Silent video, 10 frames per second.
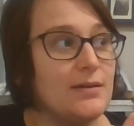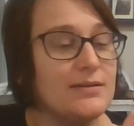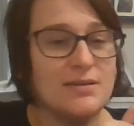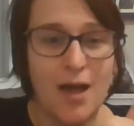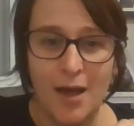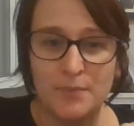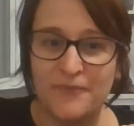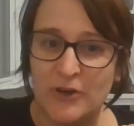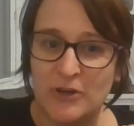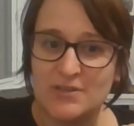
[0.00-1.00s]
it's
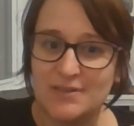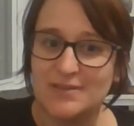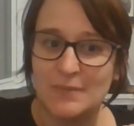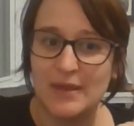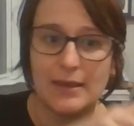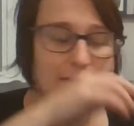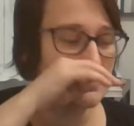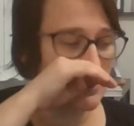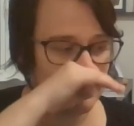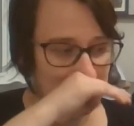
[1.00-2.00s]
comfort to me.
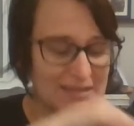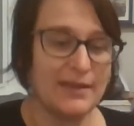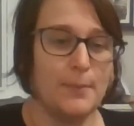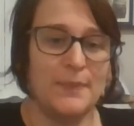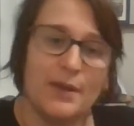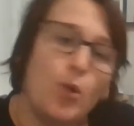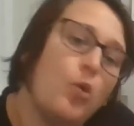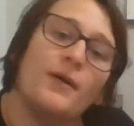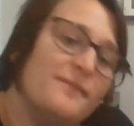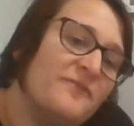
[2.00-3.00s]
So this is like a big
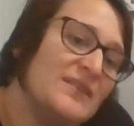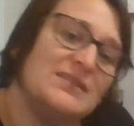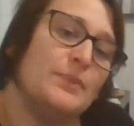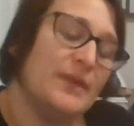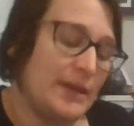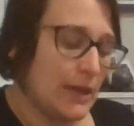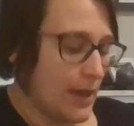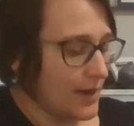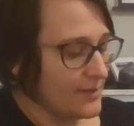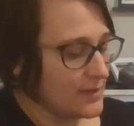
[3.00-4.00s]
warm fuzzy
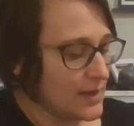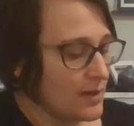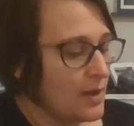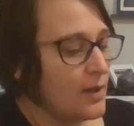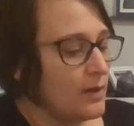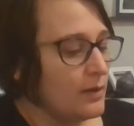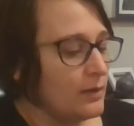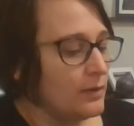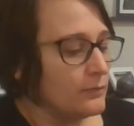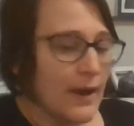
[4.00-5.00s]
blanket, and I think
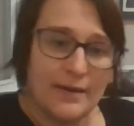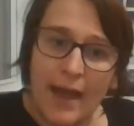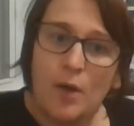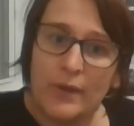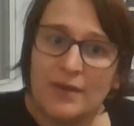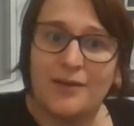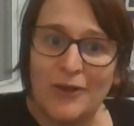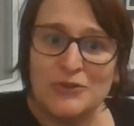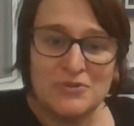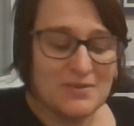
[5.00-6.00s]
right now we could
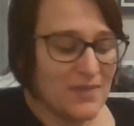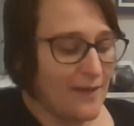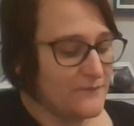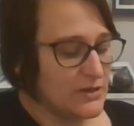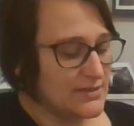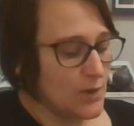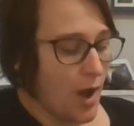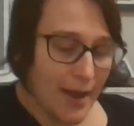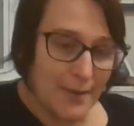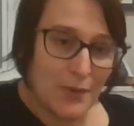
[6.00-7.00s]
all use some comfort.
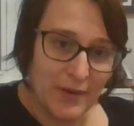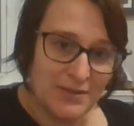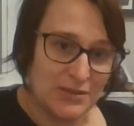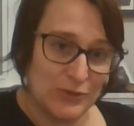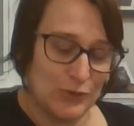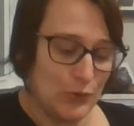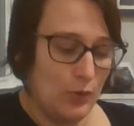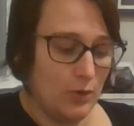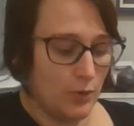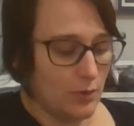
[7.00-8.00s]
So I'm going
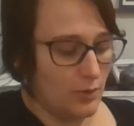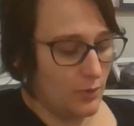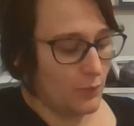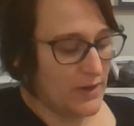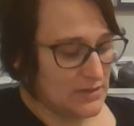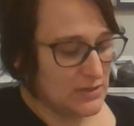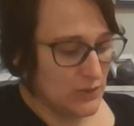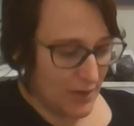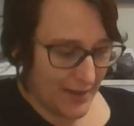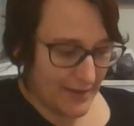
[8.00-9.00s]
to read to
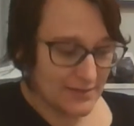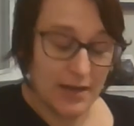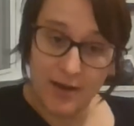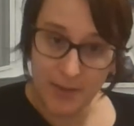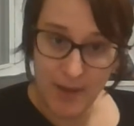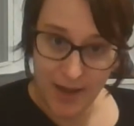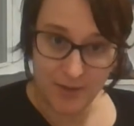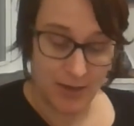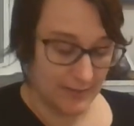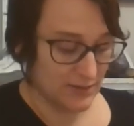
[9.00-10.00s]
you guys Harry
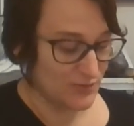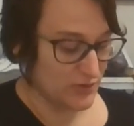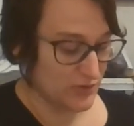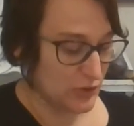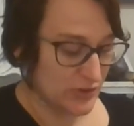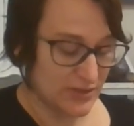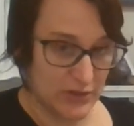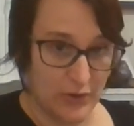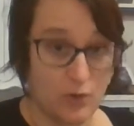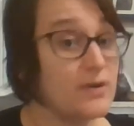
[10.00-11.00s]
Potter and the Sorcerer's
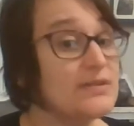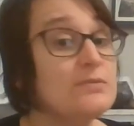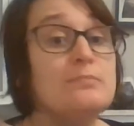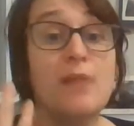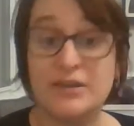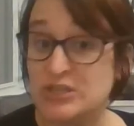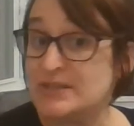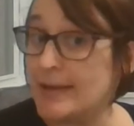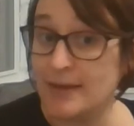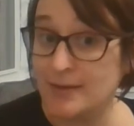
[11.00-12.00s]
Stone, or as much
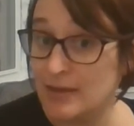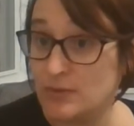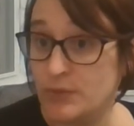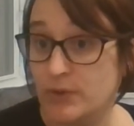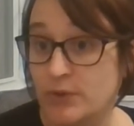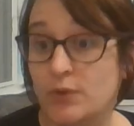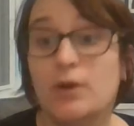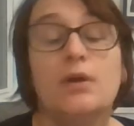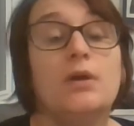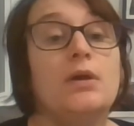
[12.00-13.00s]
as I can get through